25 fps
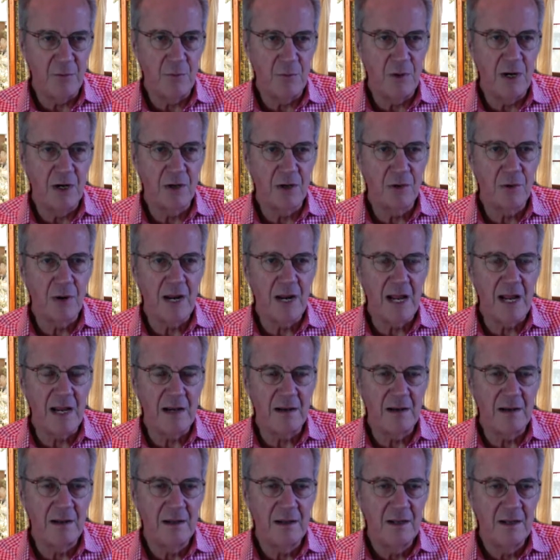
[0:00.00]
where
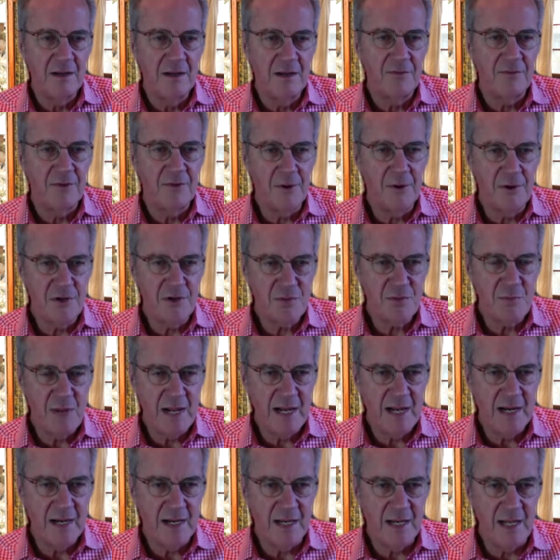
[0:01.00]
Grant first
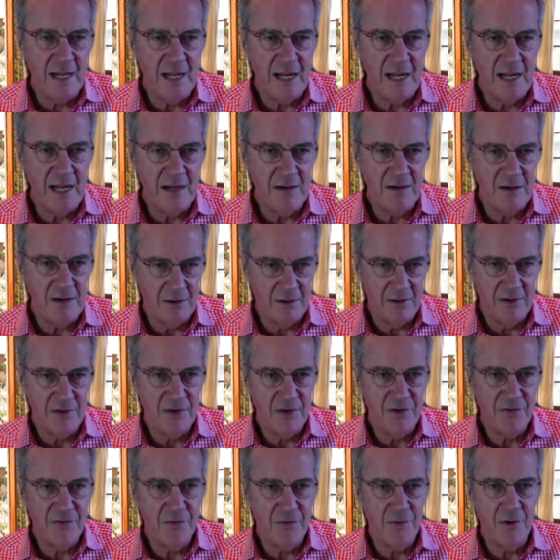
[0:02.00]
met Lee during
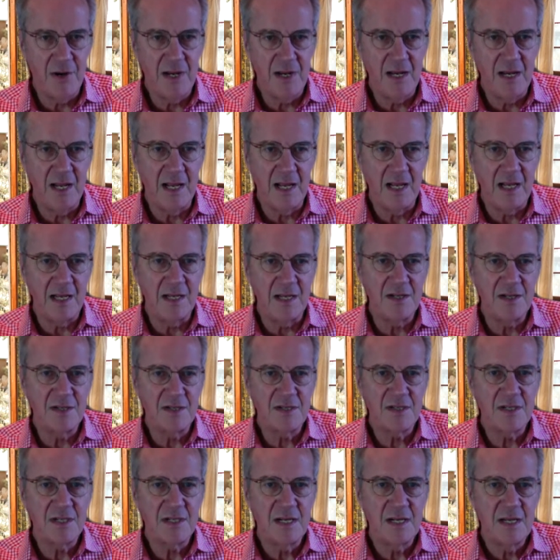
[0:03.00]
this 40
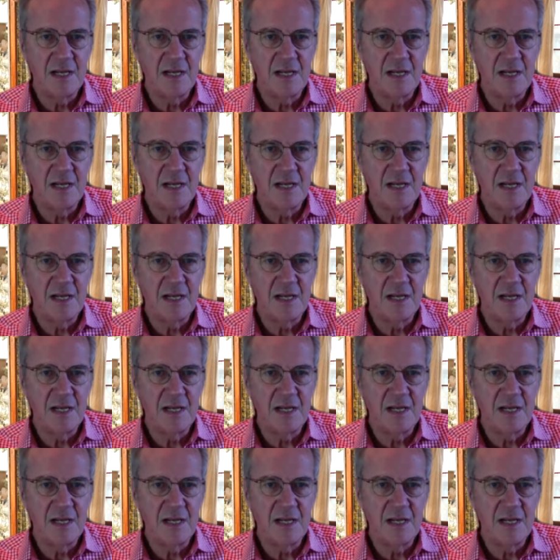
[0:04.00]
days